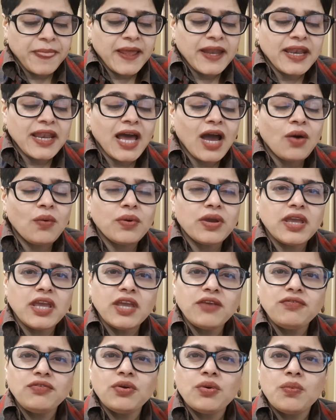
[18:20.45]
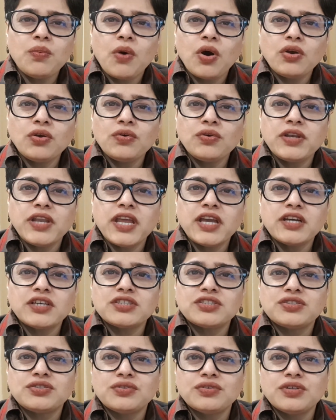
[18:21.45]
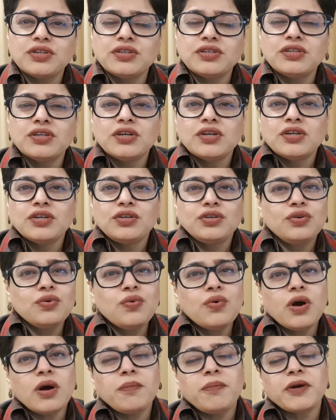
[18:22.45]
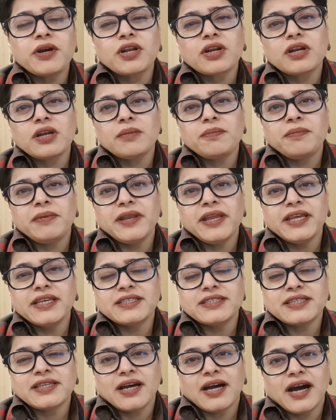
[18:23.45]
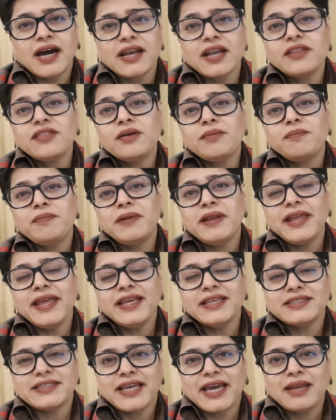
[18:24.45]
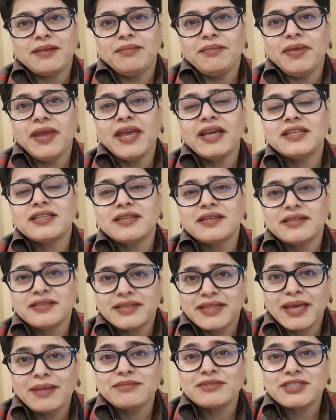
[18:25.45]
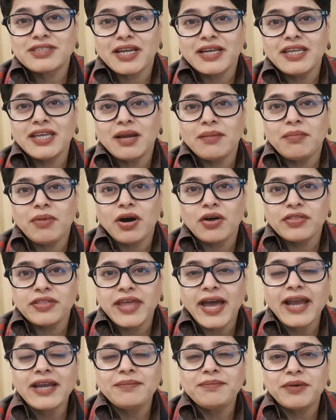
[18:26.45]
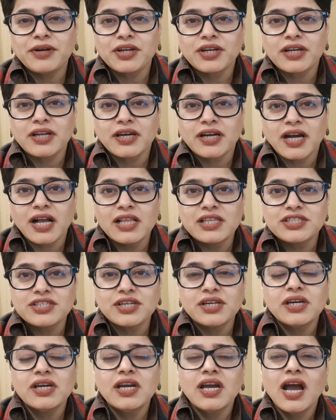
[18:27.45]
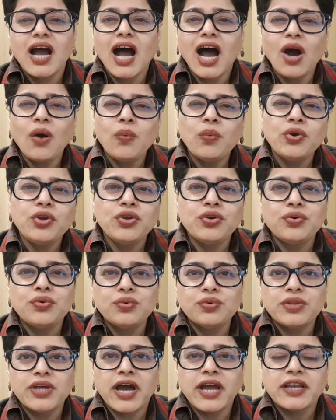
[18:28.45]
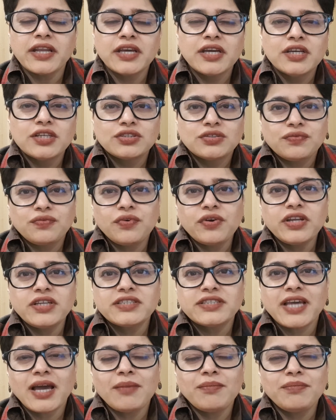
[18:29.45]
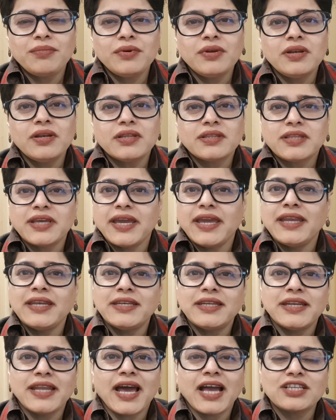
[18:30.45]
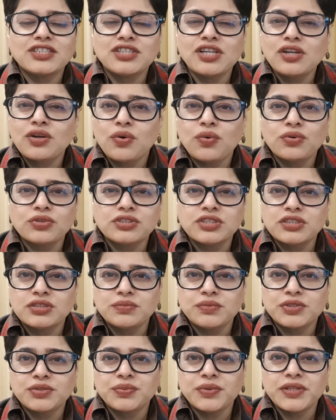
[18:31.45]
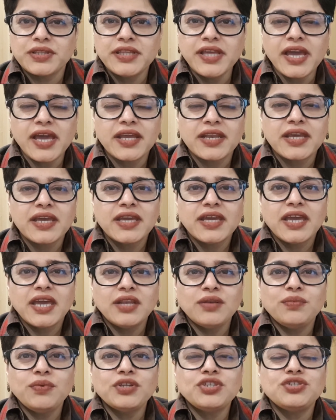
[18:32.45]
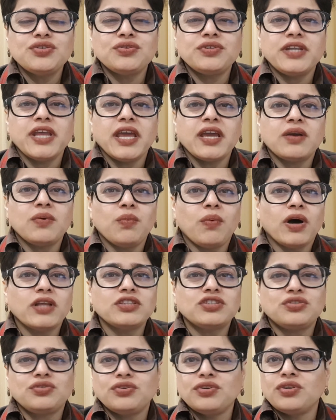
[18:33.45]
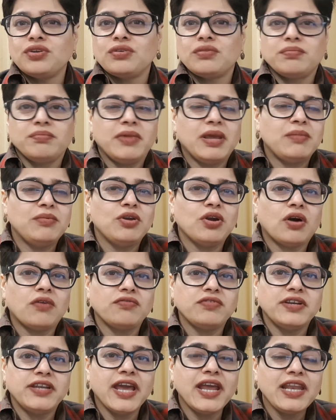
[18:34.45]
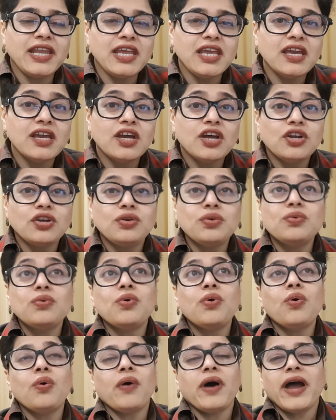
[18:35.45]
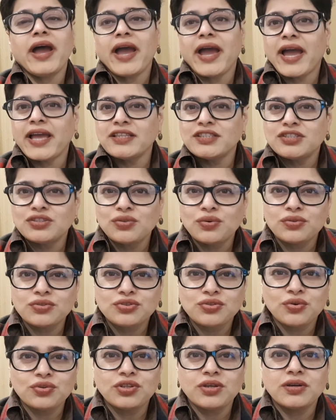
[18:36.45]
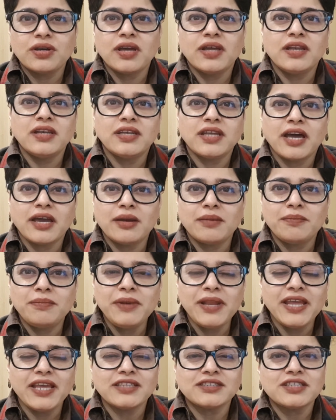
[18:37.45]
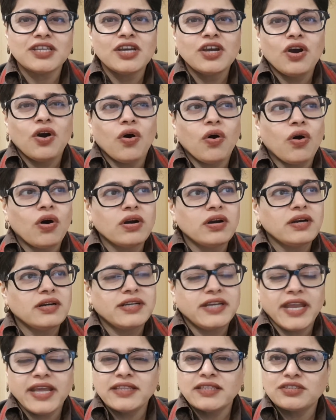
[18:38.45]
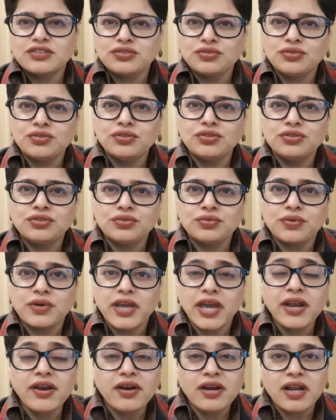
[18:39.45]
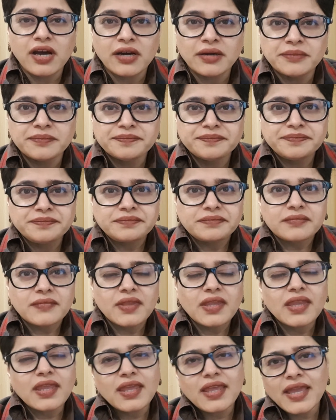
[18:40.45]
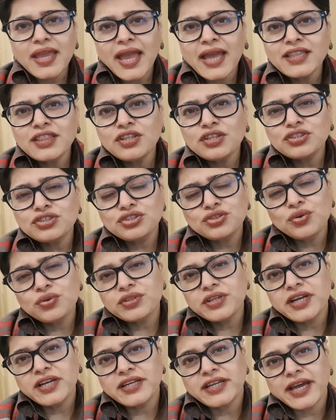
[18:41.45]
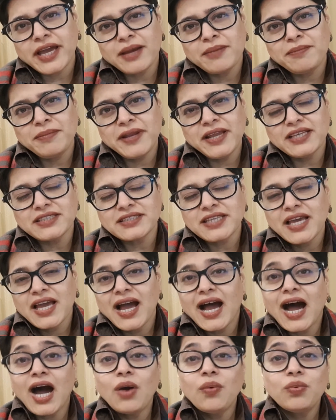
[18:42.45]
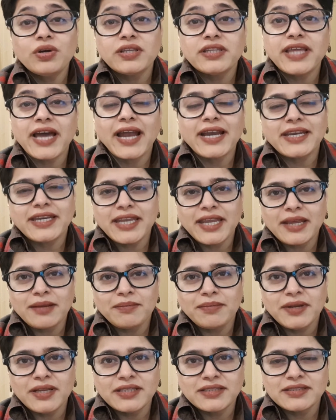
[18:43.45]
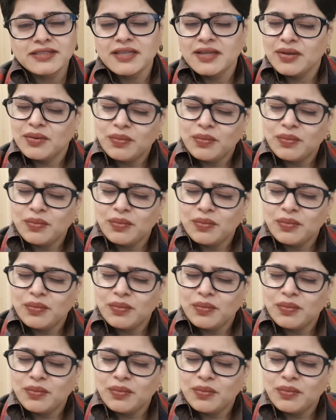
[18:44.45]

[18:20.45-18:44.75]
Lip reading: Now, if you want to take a student to a particular place, another place, and make them study about that particular culture, how would you do that? So for example, the international courses which were there, in which you take one student maybe of Delhi to go and show the entire place, or take the student to Kerala and to show the entire place, how would that take place?